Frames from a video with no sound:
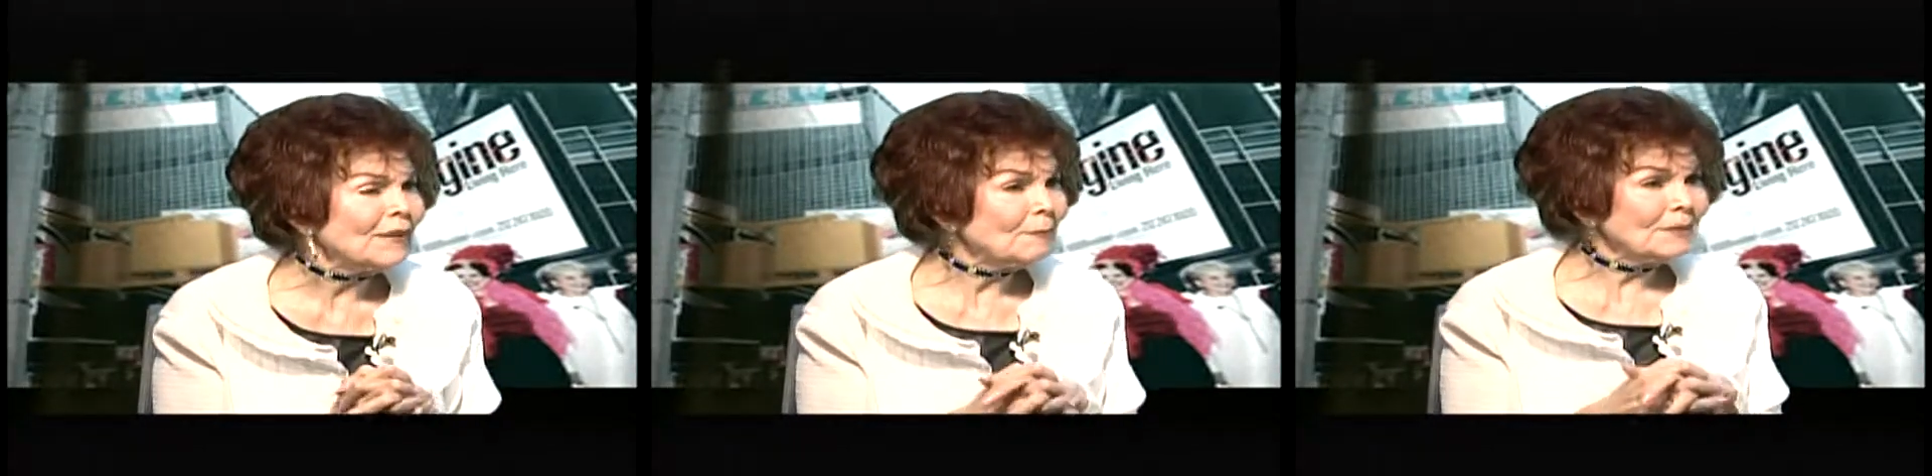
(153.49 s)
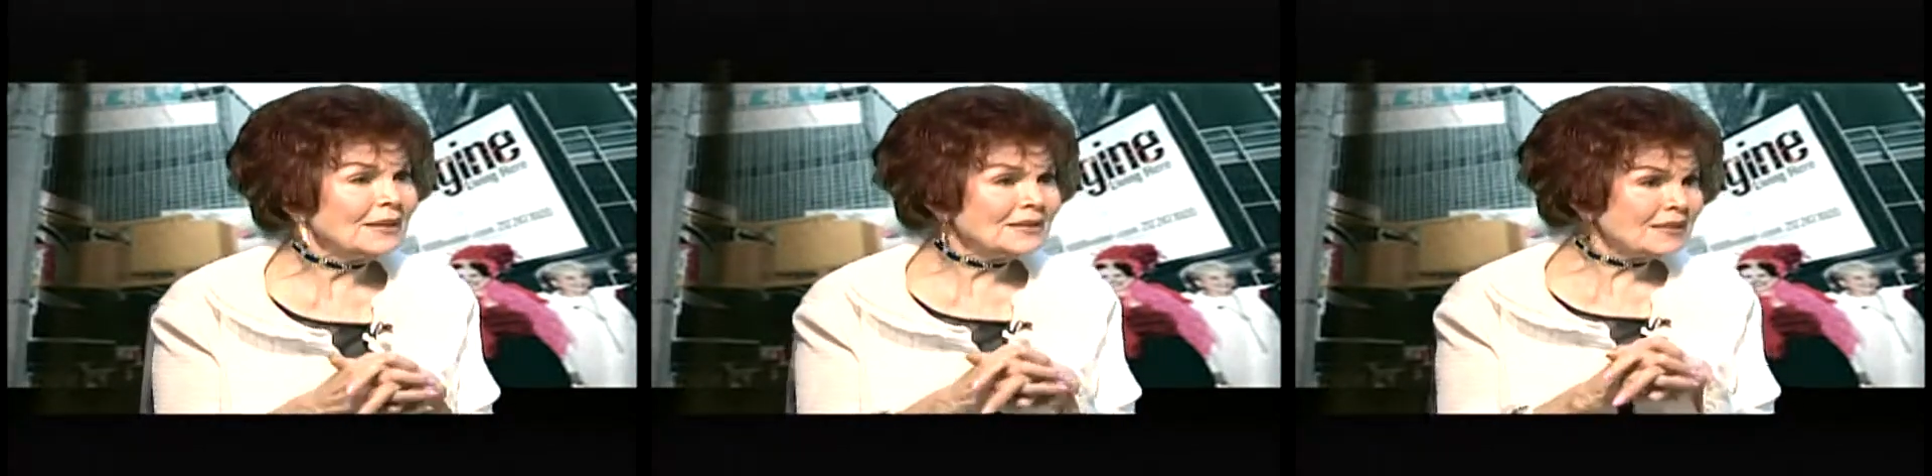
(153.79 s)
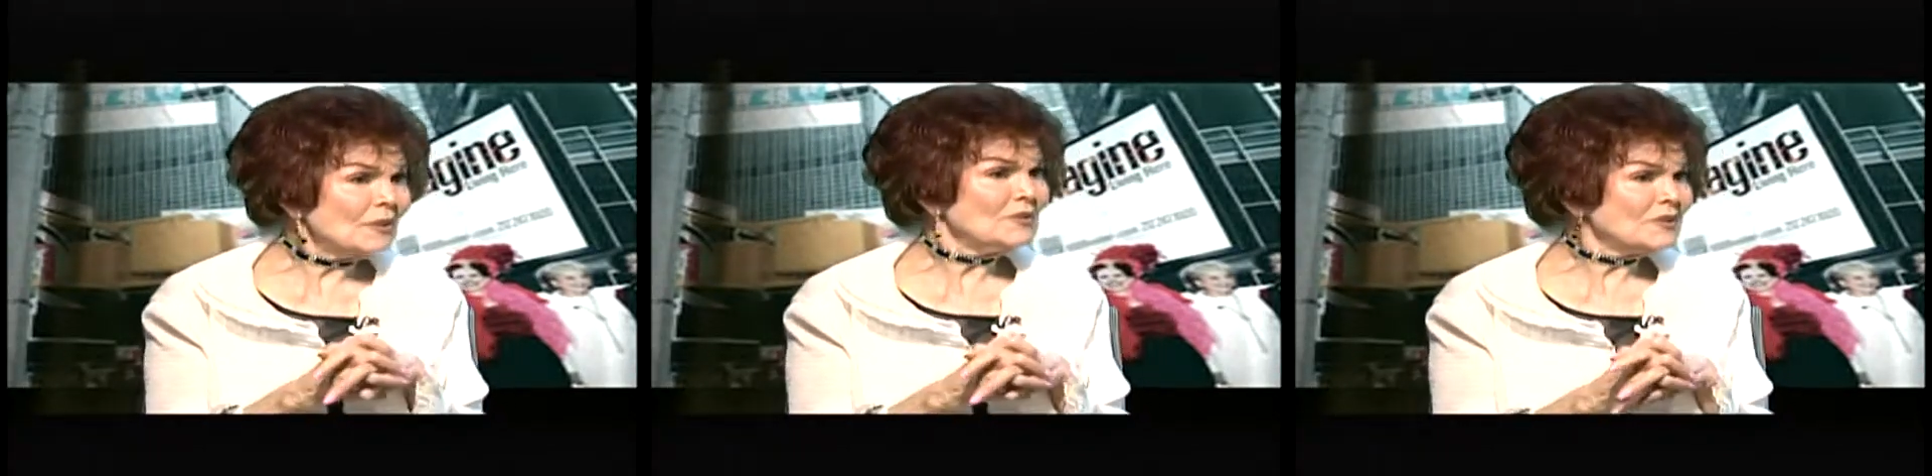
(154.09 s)
because
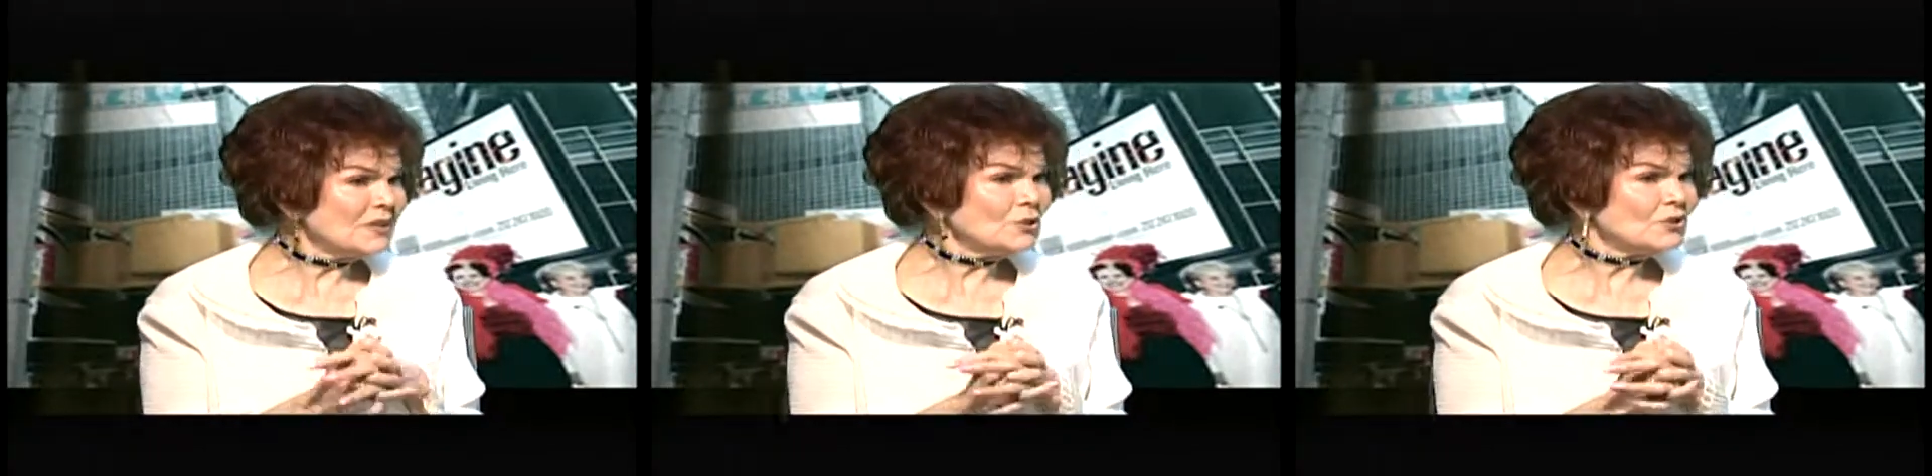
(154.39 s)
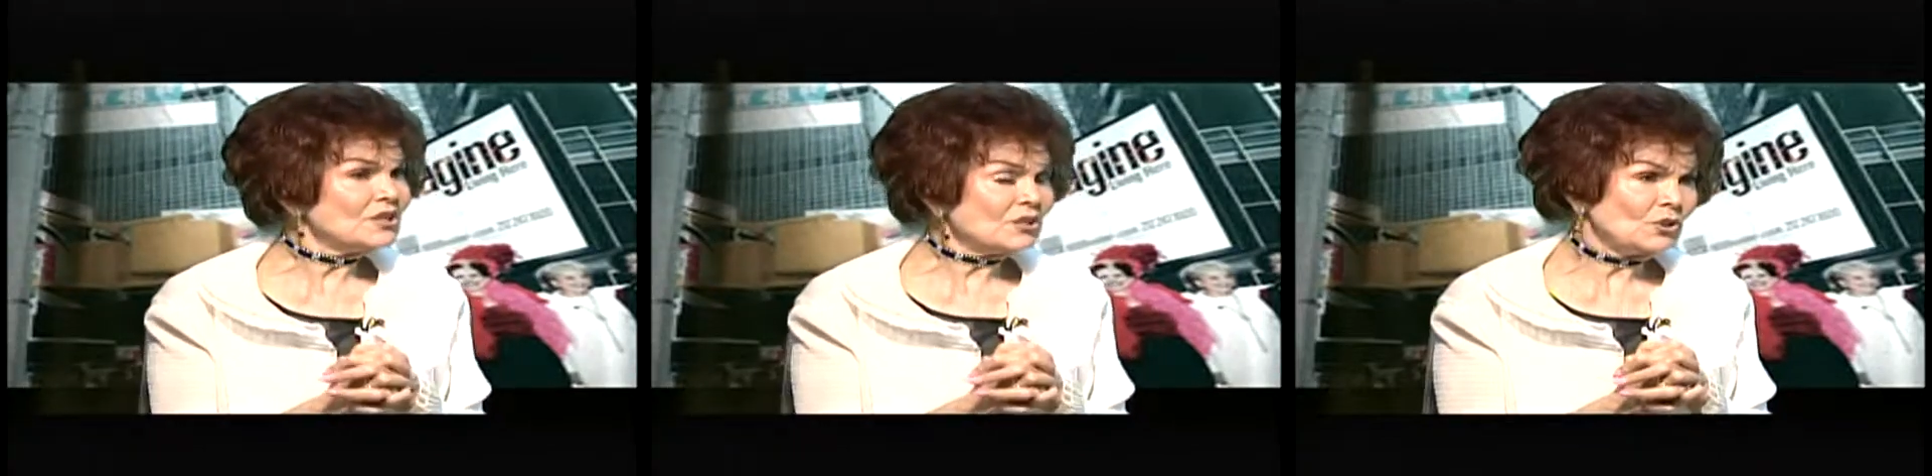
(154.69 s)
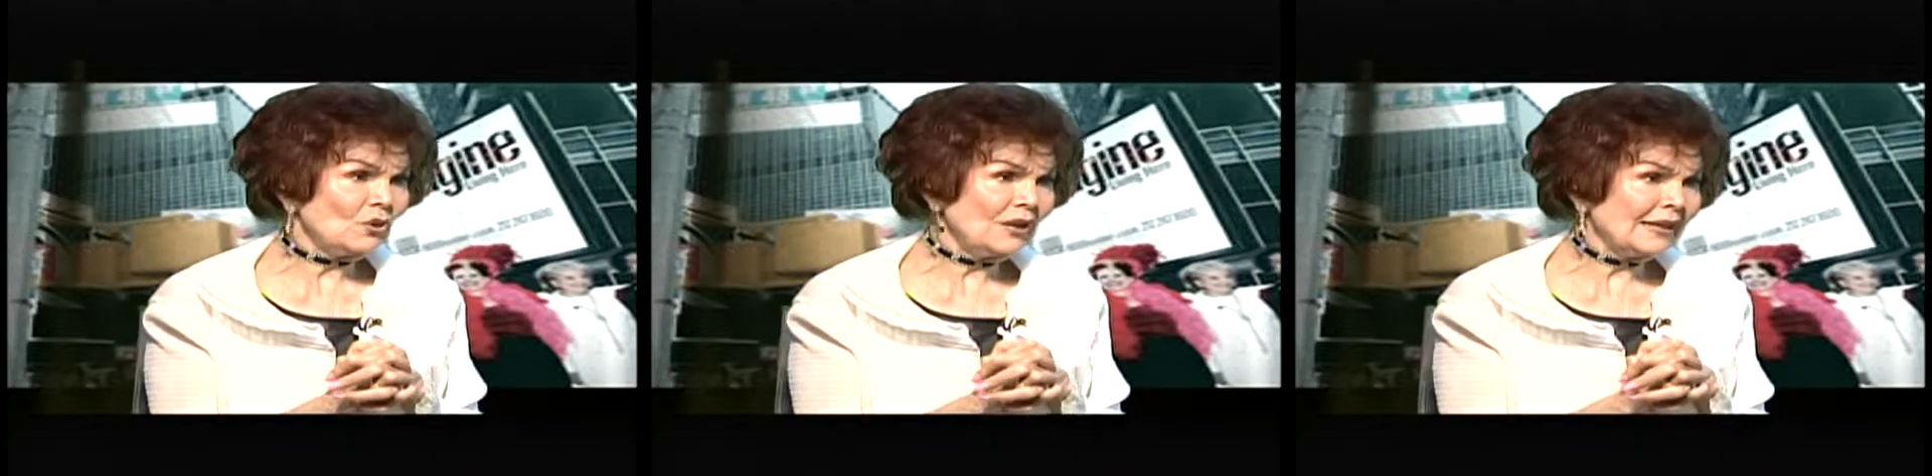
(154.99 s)
I was interested in
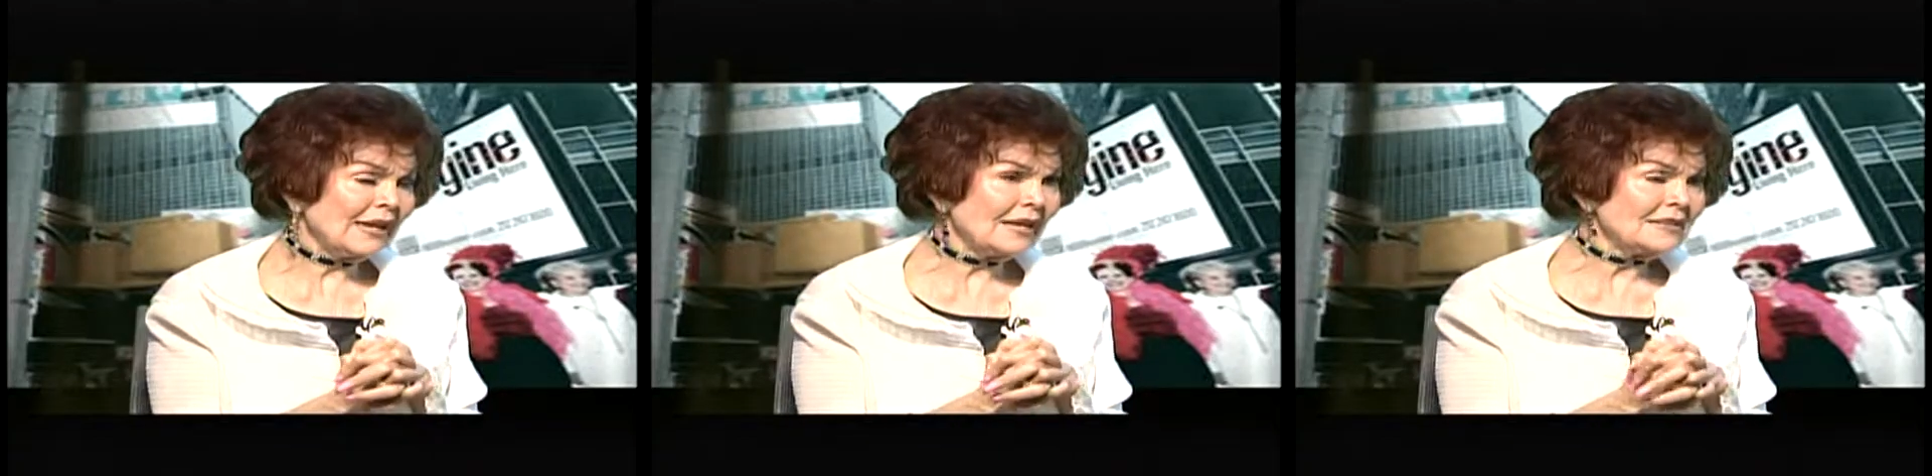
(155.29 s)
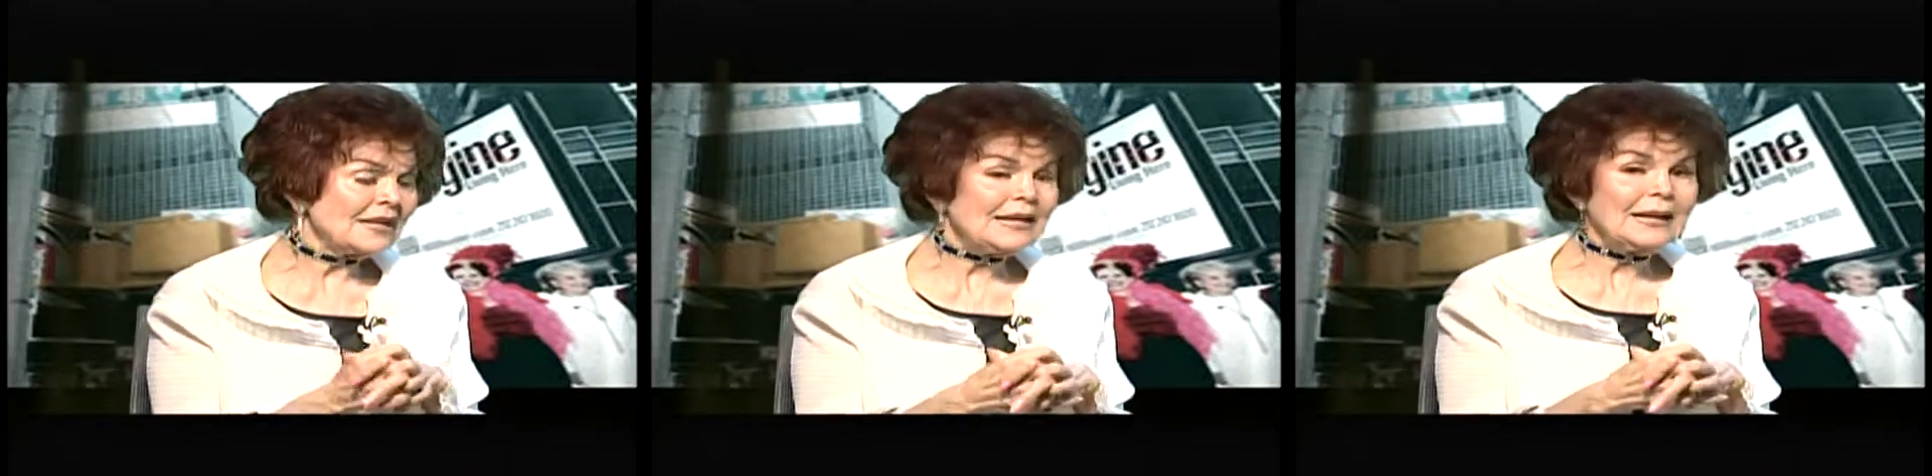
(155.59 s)
oil and gas.